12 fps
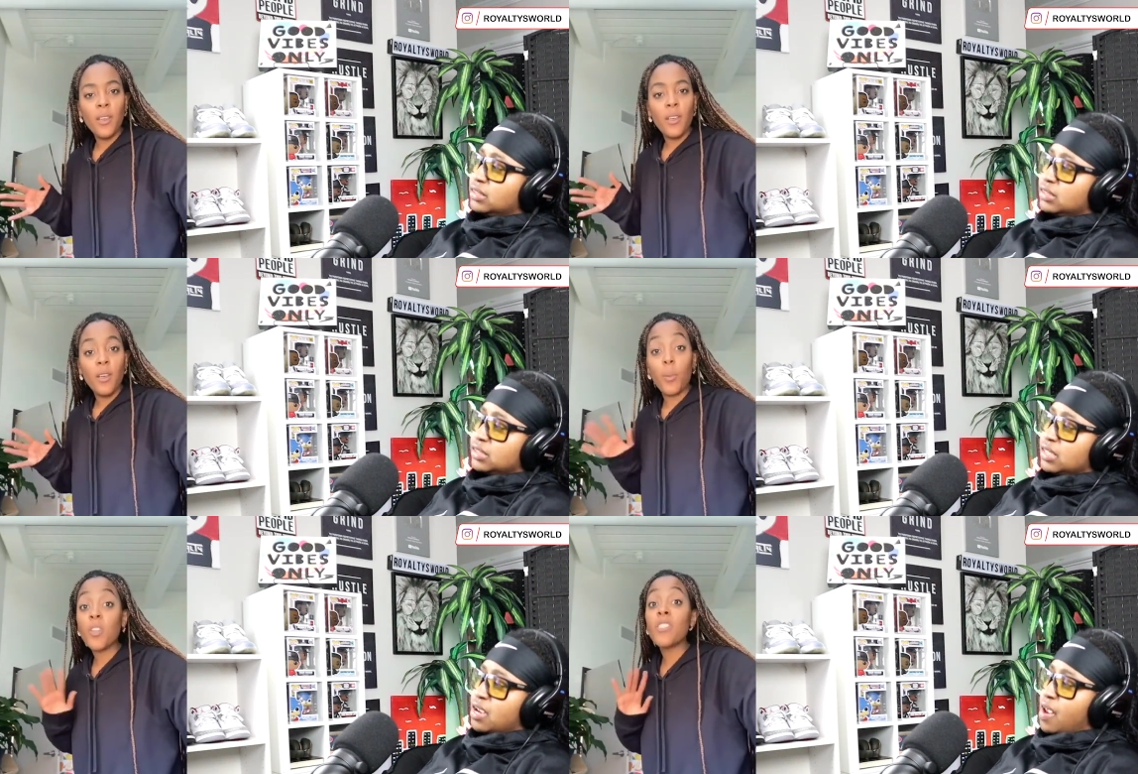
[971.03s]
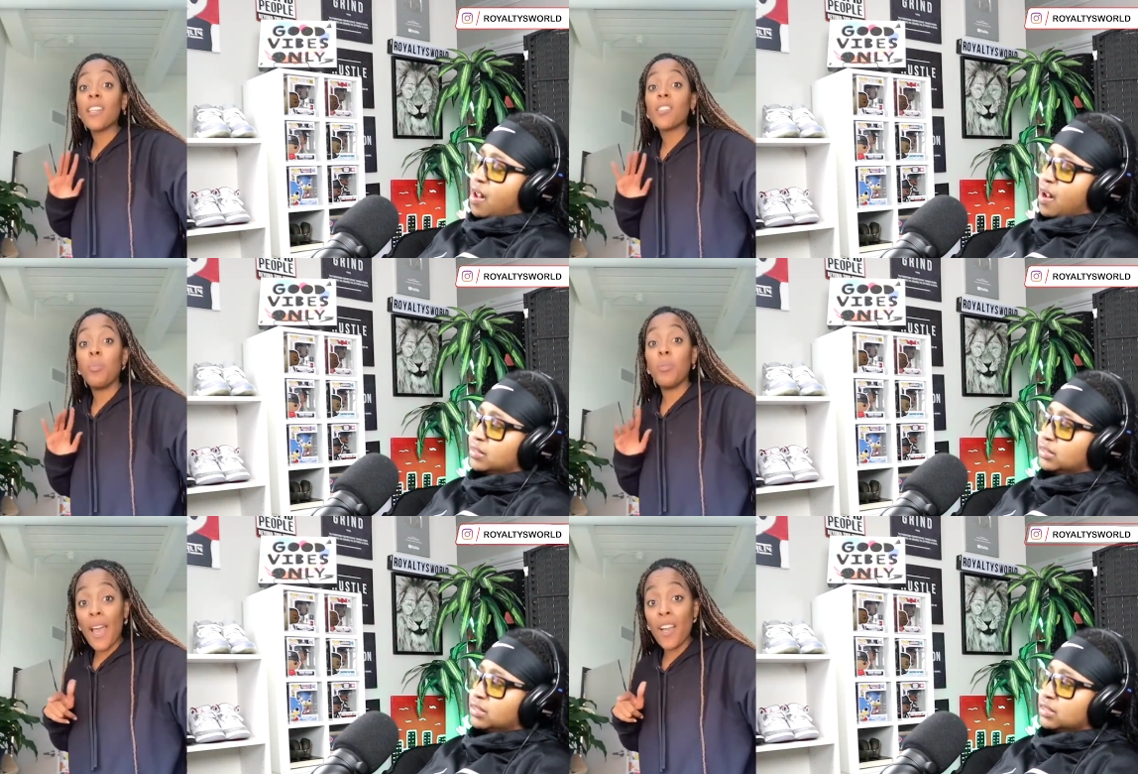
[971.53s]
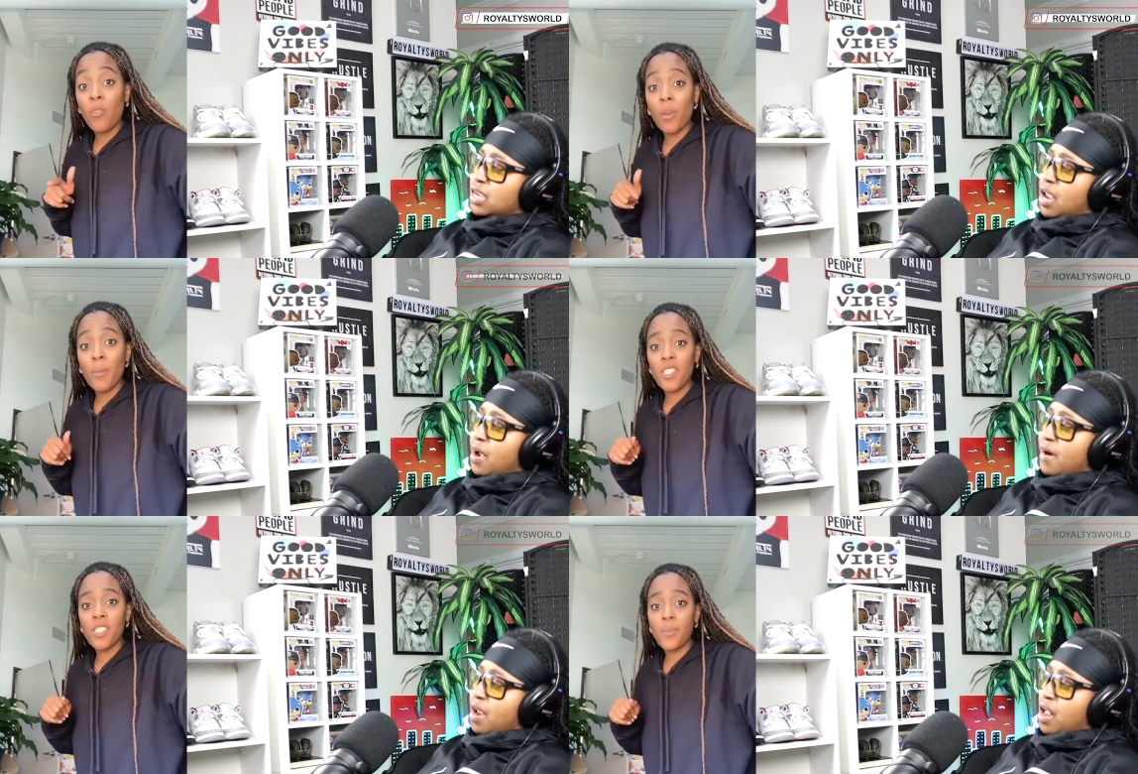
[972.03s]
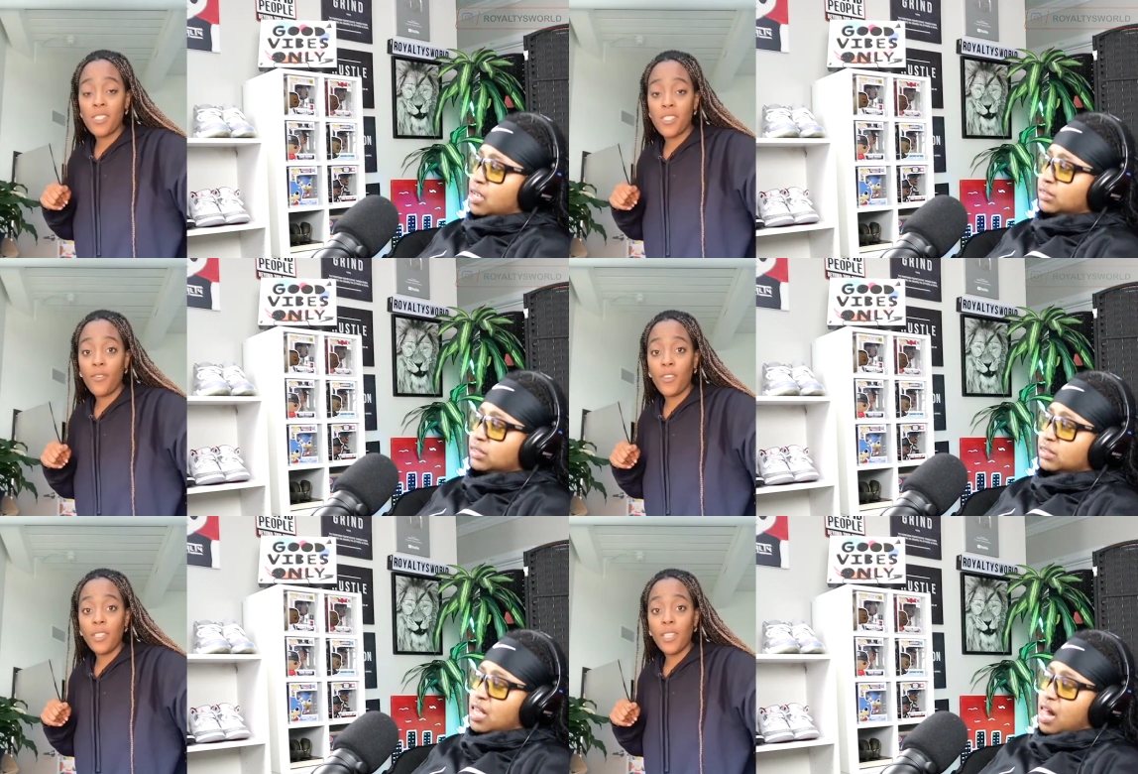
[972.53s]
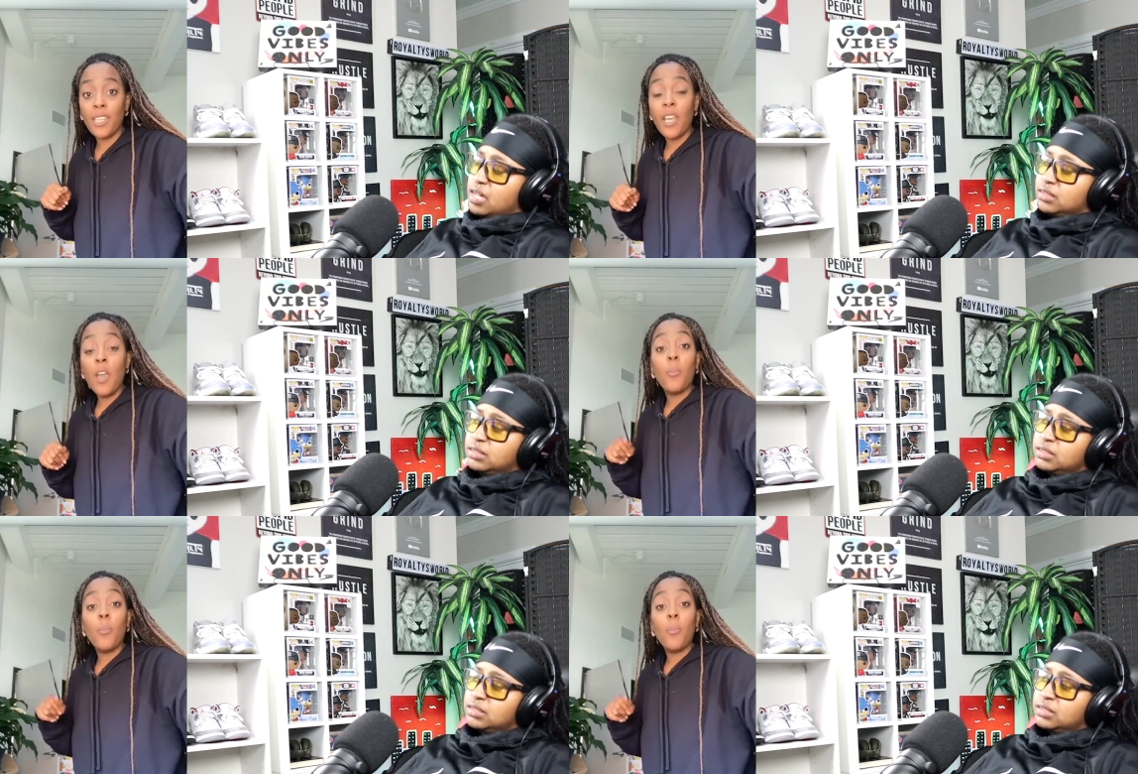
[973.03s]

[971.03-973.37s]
Speaker 1: protect black women specifically,